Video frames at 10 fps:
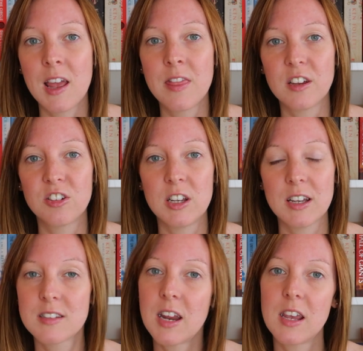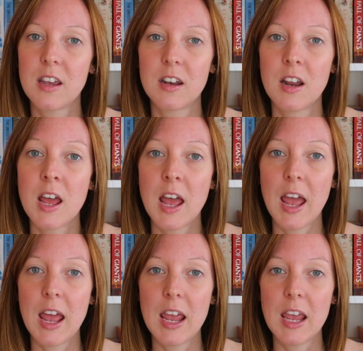in that she has taken
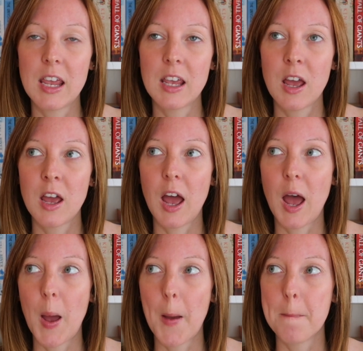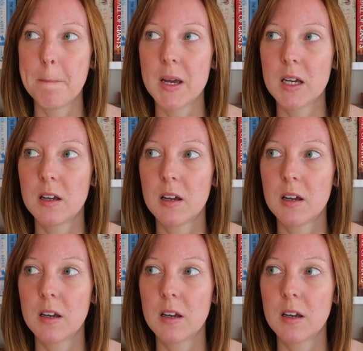a um,